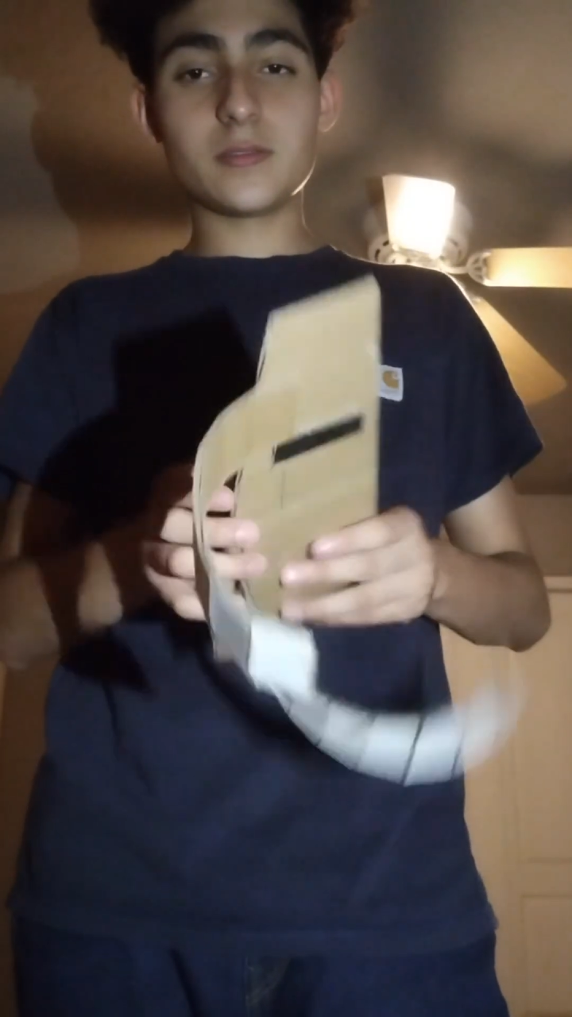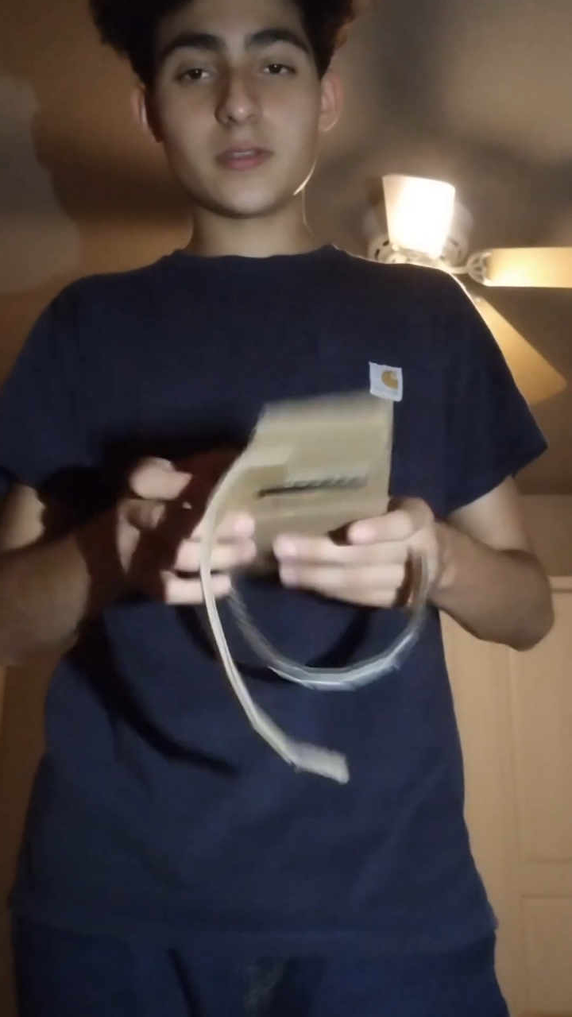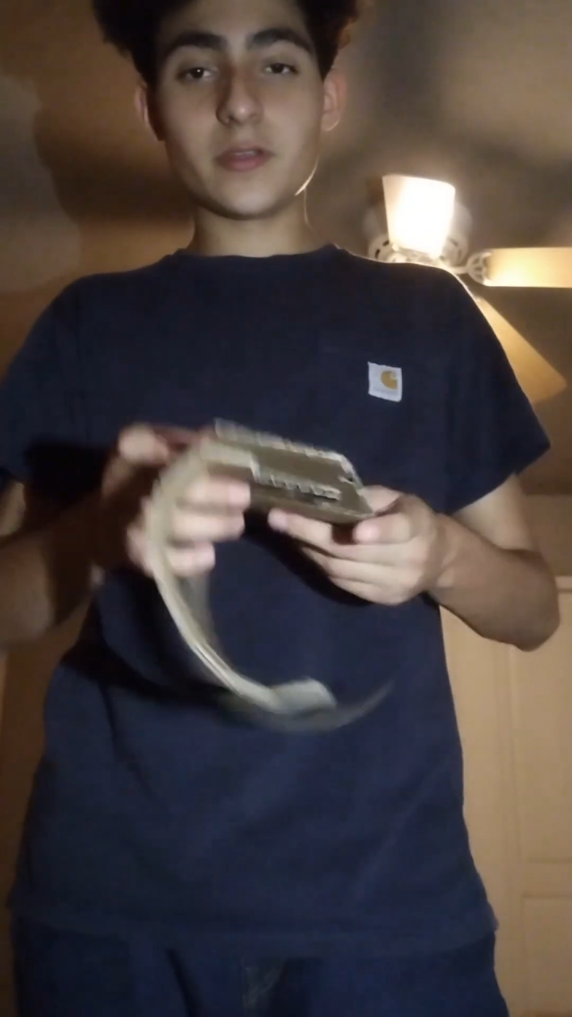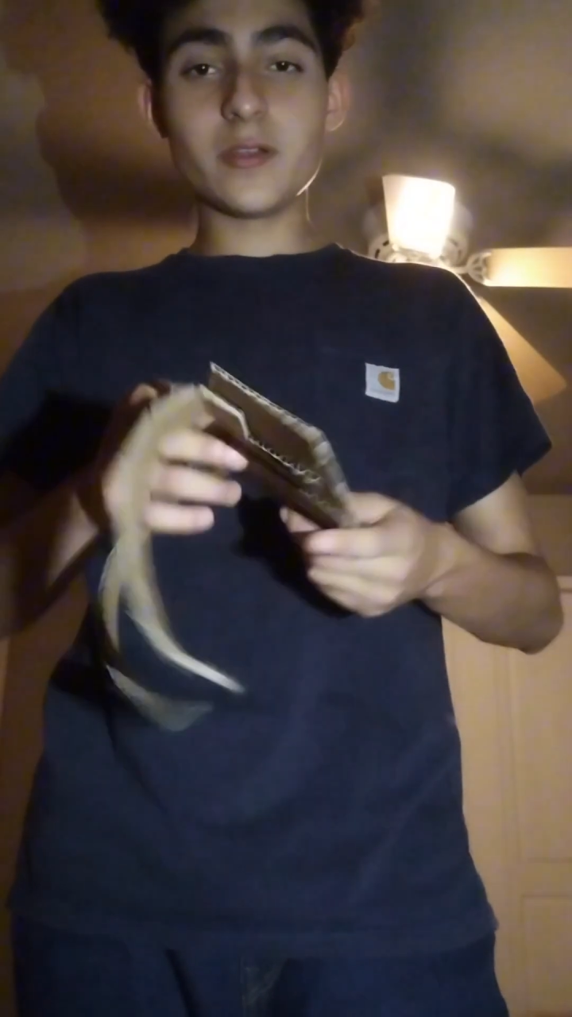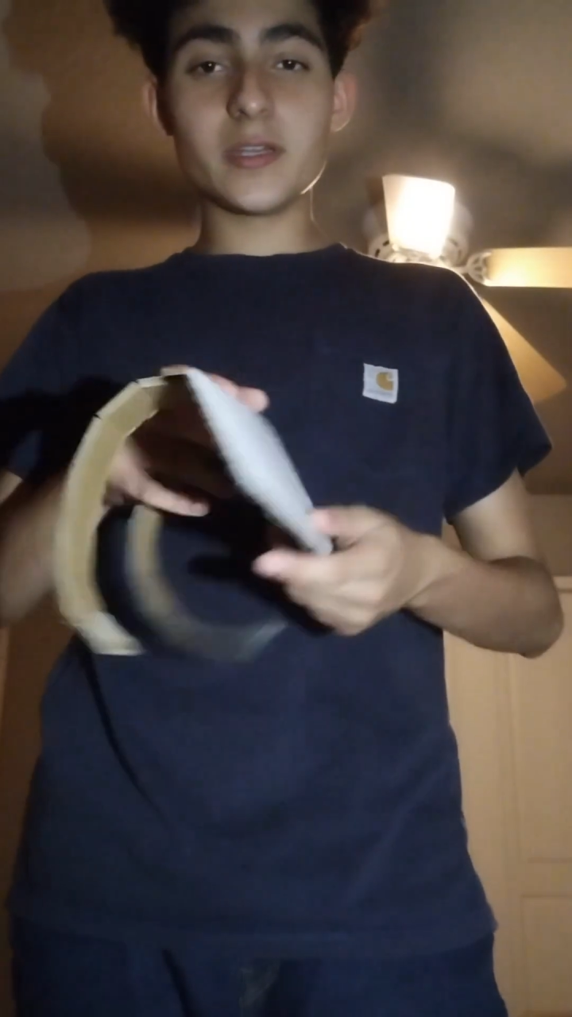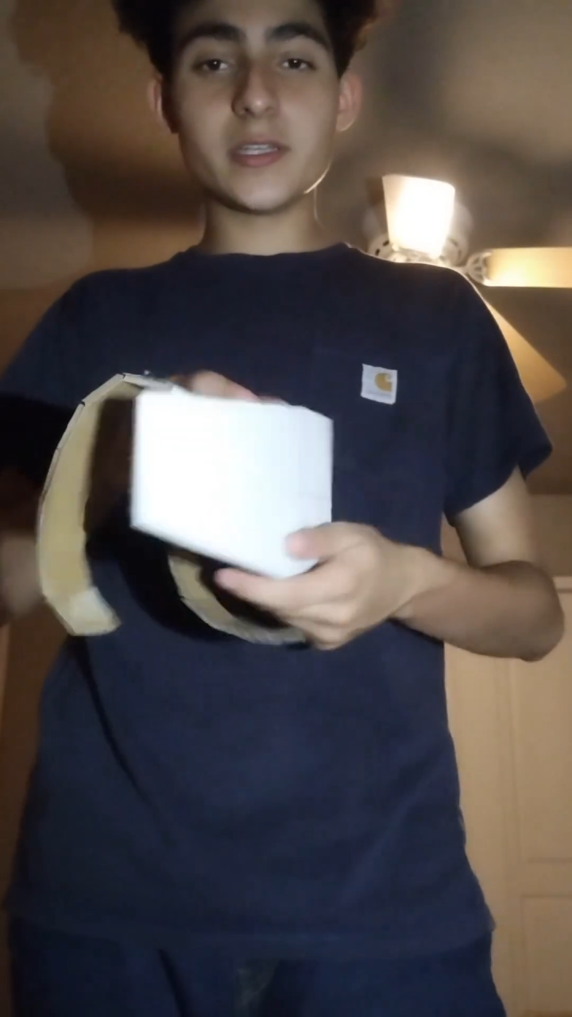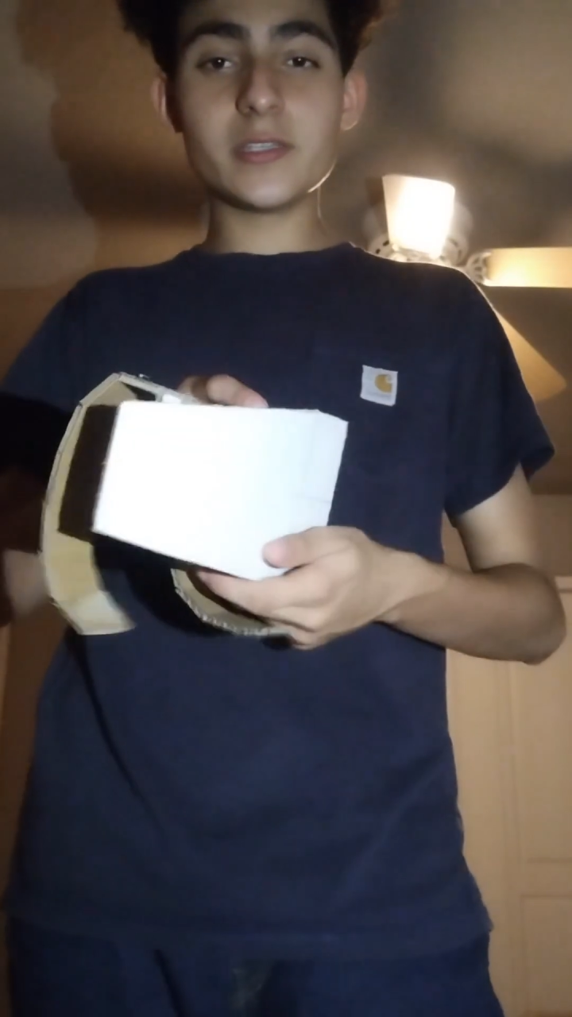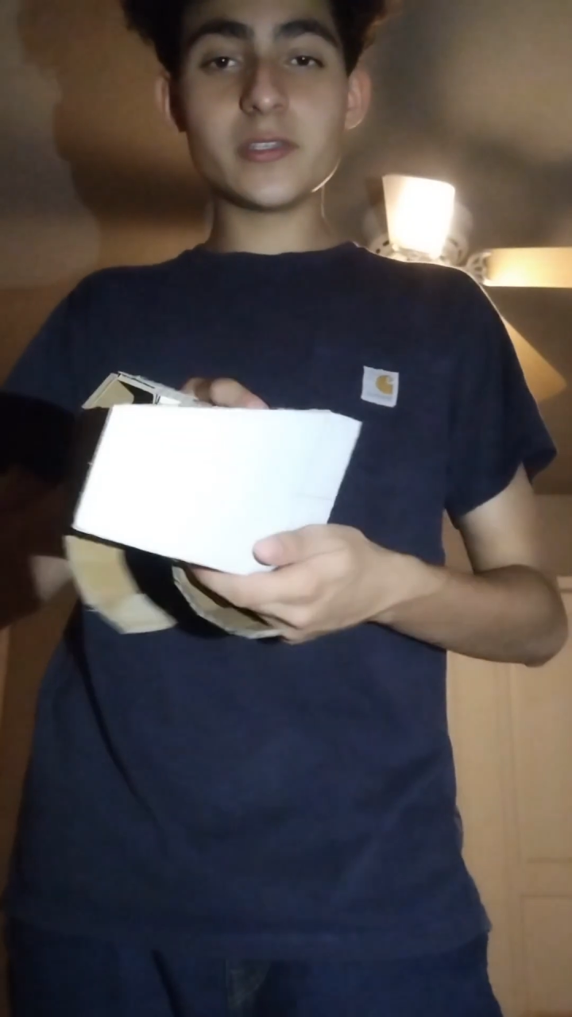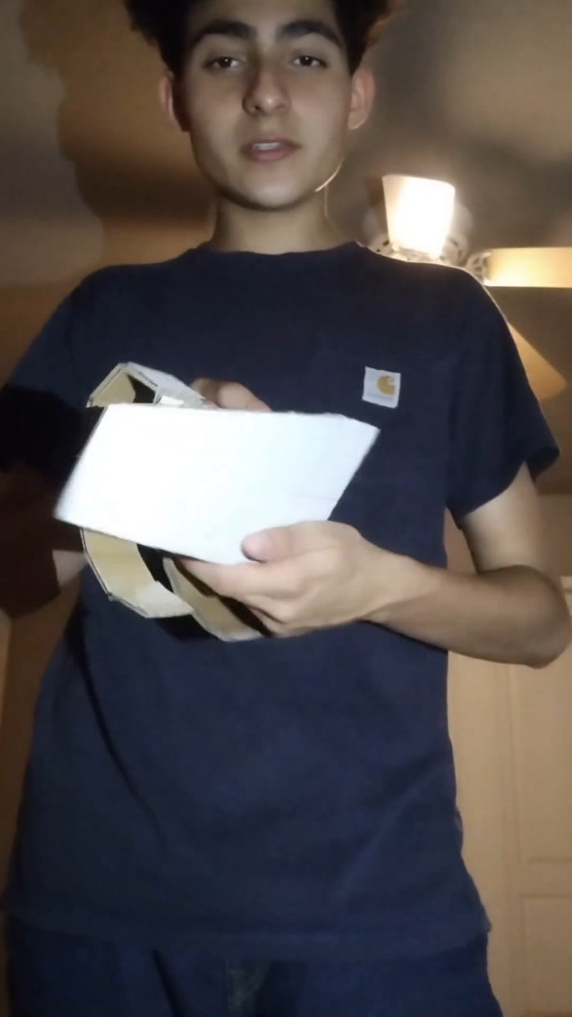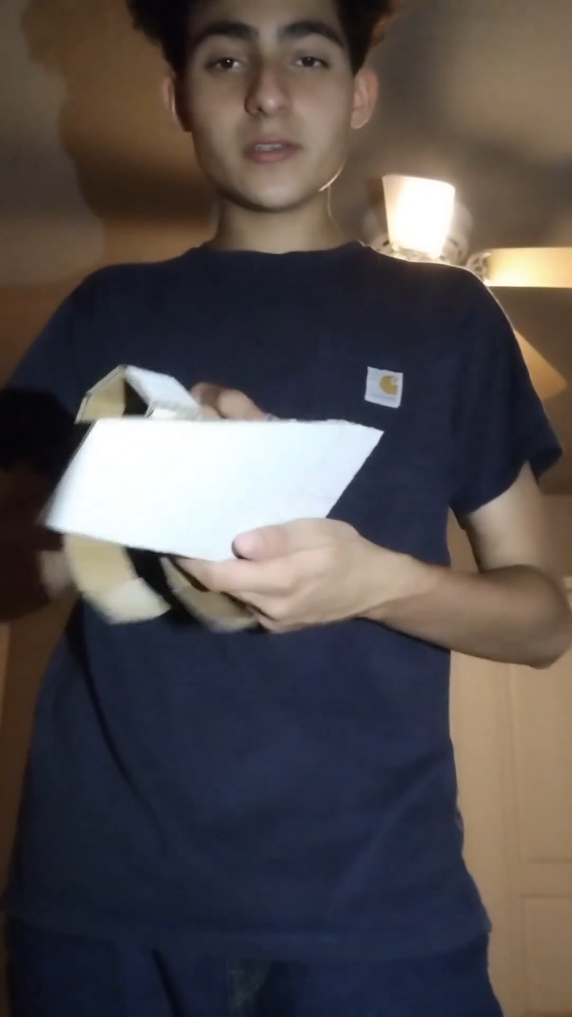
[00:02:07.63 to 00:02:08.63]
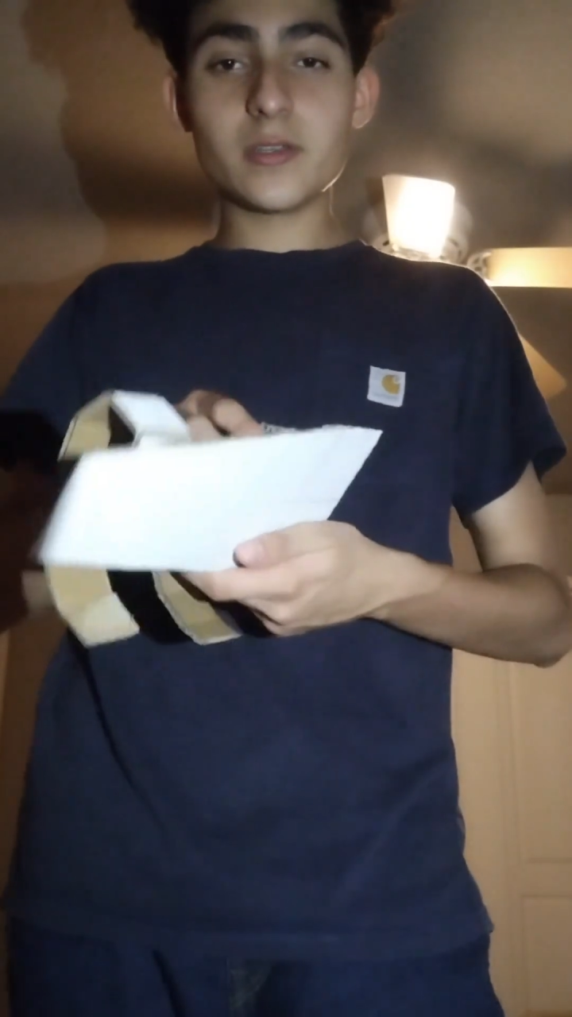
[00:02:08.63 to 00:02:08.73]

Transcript: here it is.